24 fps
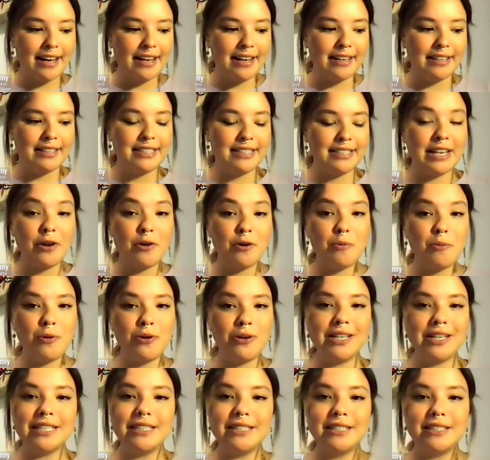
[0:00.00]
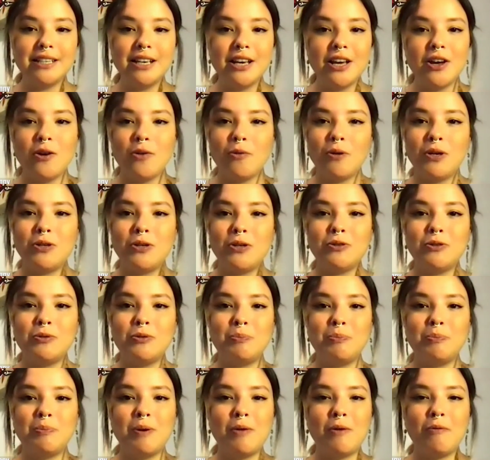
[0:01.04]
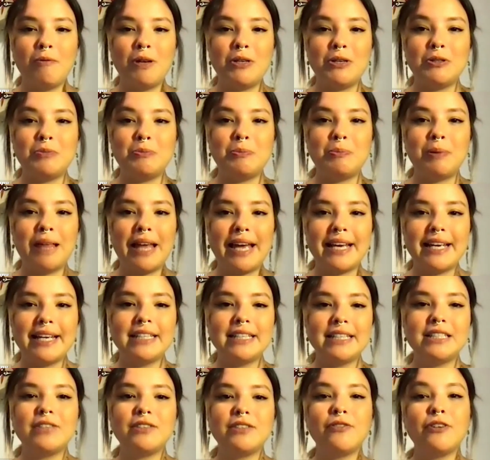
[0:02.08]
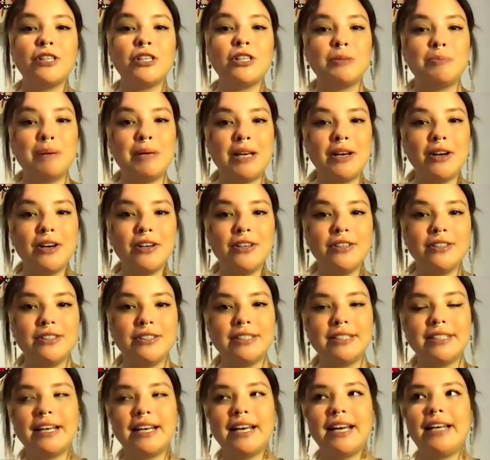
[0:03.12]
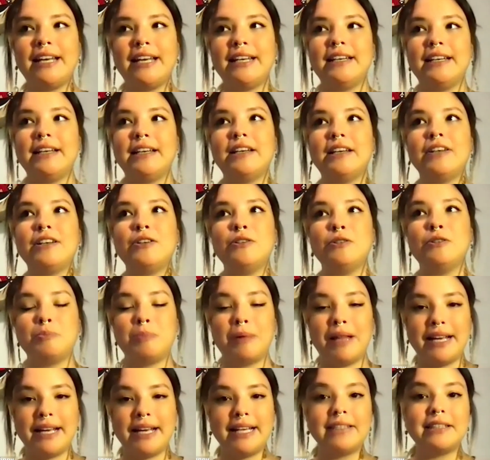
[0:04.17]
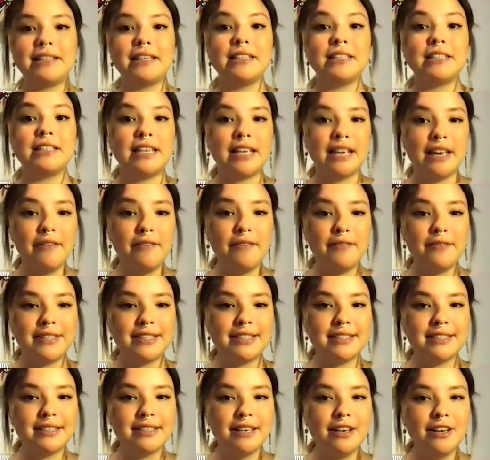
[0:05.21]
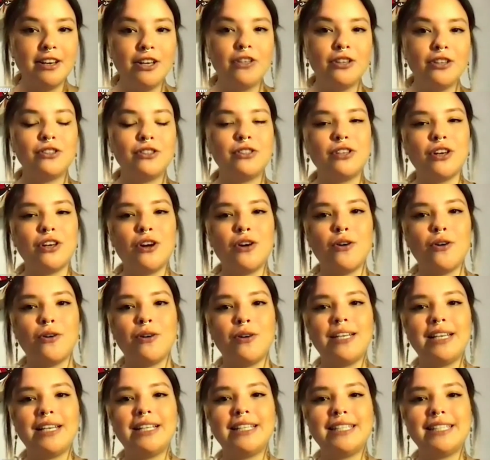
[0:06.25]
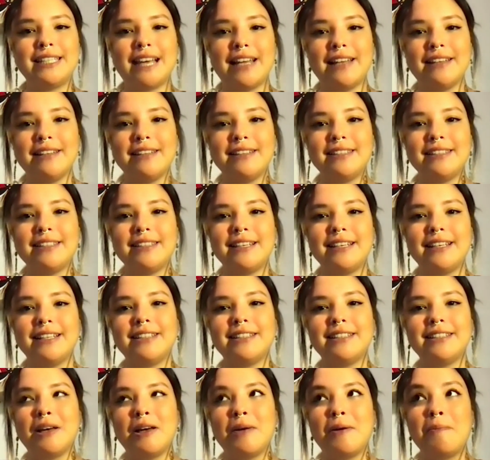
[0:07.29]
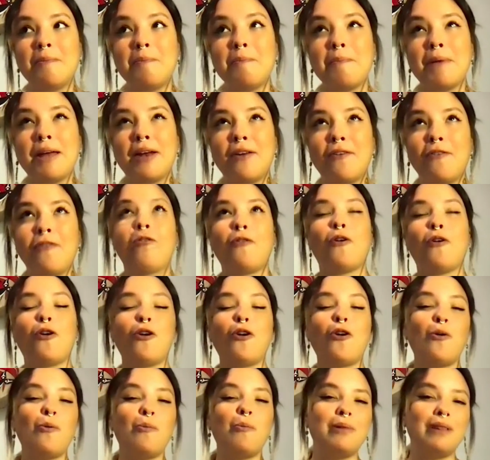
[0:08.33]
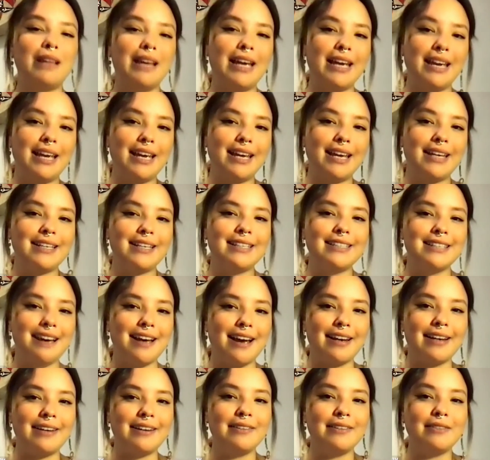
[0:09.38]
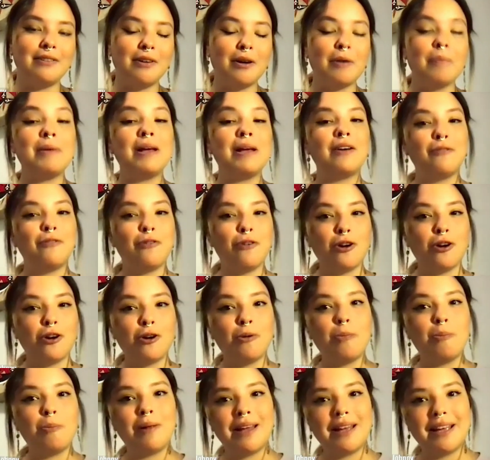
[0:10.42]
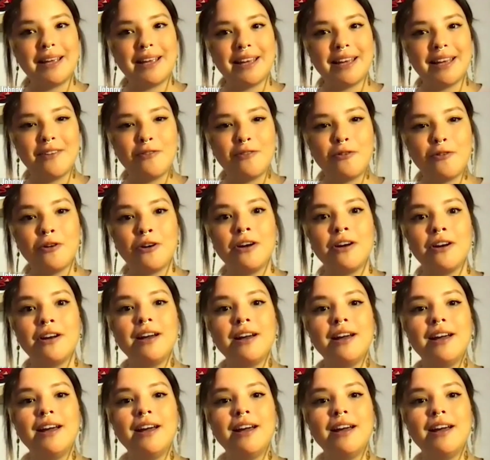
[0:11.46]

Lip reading: ceremonies, we use blankets for speakers and use blankets as gifts. So in a sense, it's a metaphorical blanket design, a metaphorical blanket for